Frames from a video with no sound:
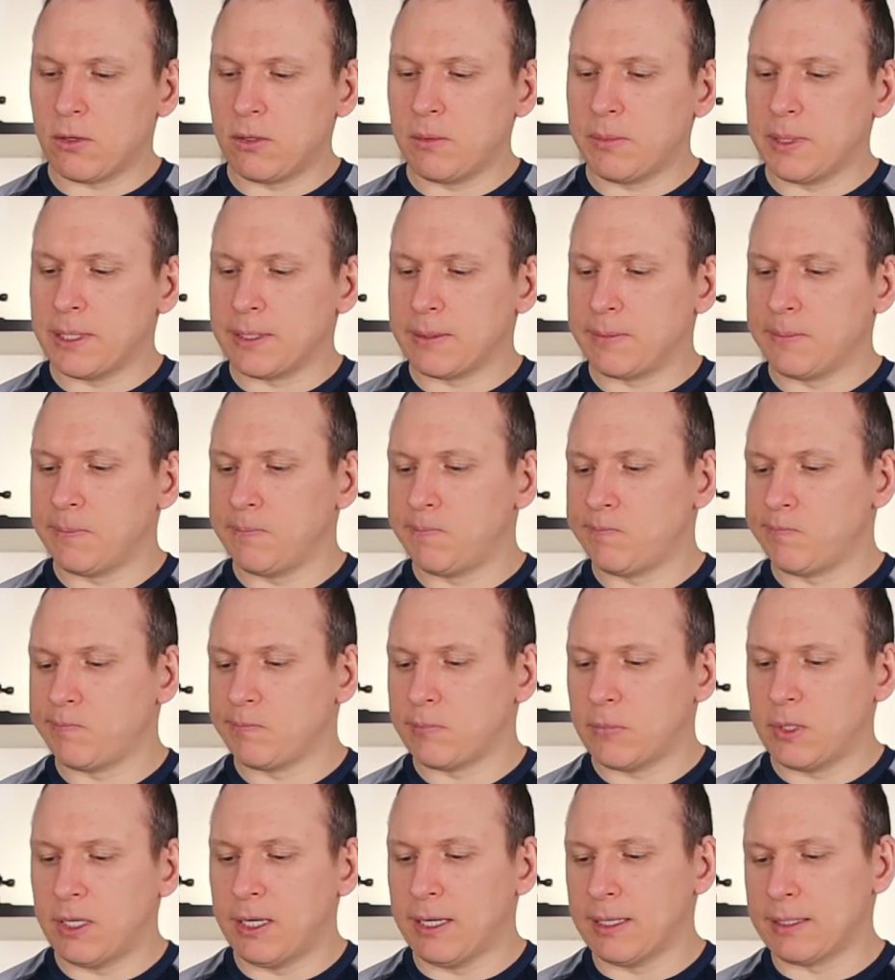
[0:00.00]
but
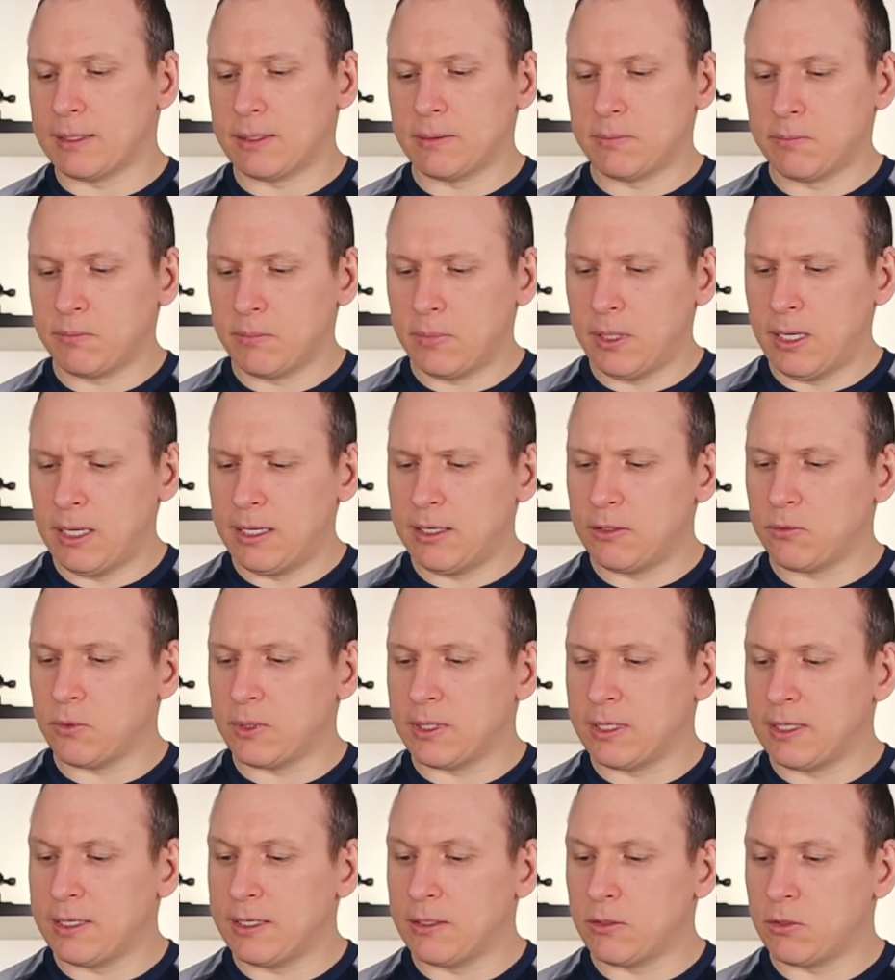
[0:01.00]
yes, this is
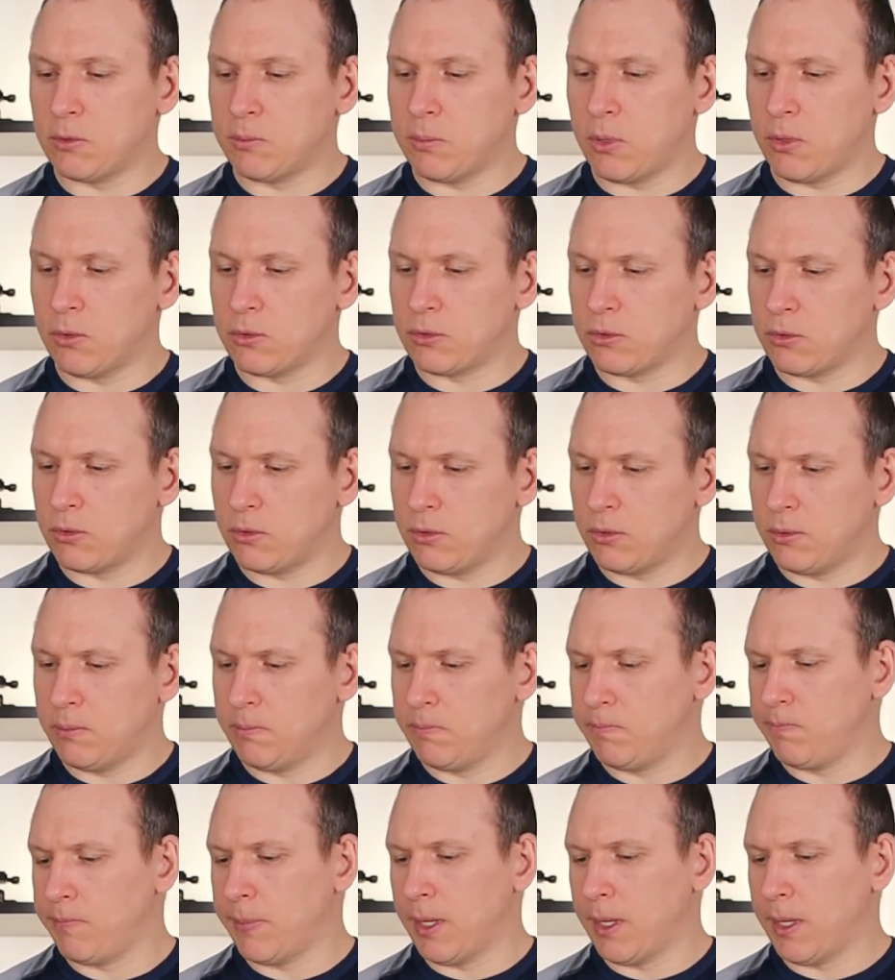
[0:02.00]
what it is supposed to do.